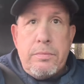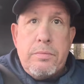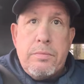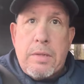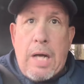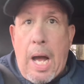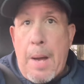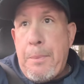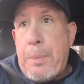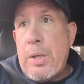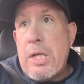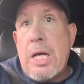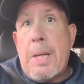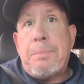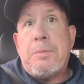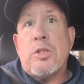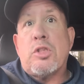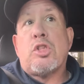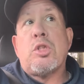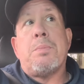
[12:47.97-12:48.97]
I put
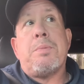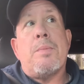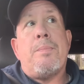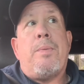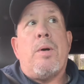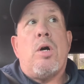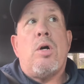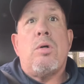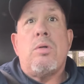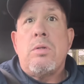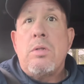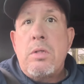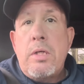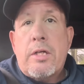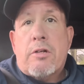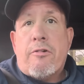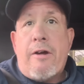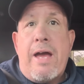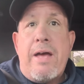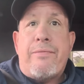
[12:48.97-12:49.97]
up the Super Bowl
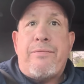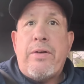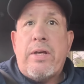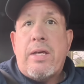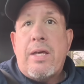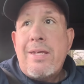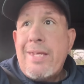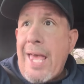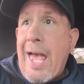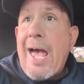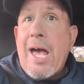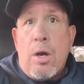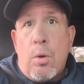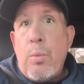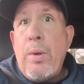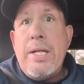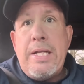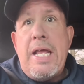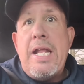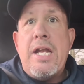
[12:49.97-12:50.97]
graphic. Yeah,
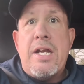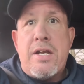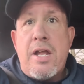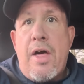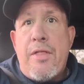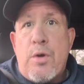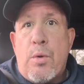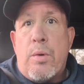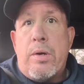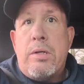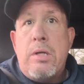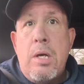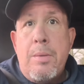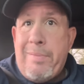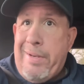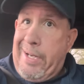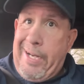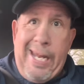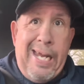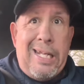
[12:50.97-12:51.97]
we need another one.
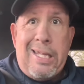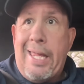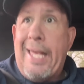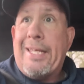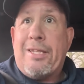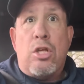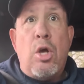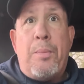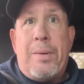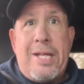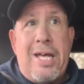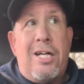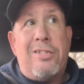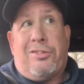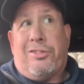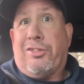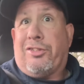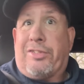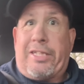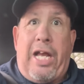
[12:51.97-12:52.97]
But it ain't like nobody
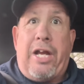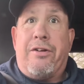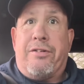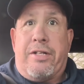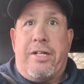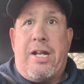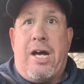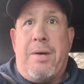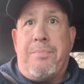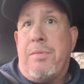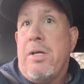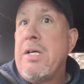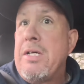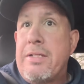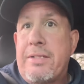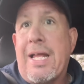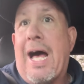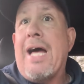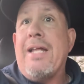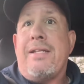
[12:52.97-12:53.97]
else is tearing it up,
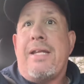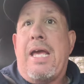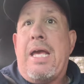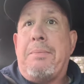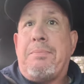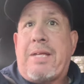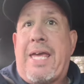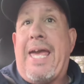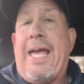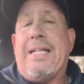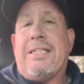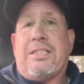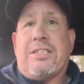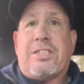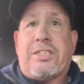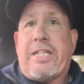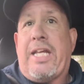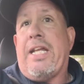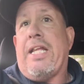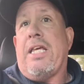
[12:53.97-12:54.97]
not named Kansas
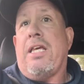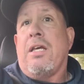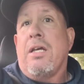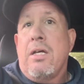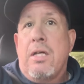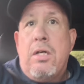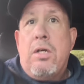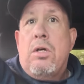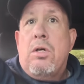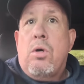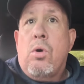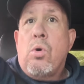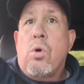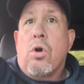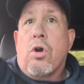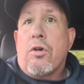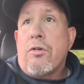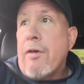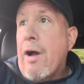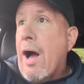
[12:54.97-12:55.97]
City
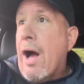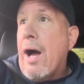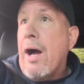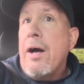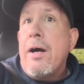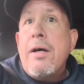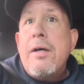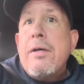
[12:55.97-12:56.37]
or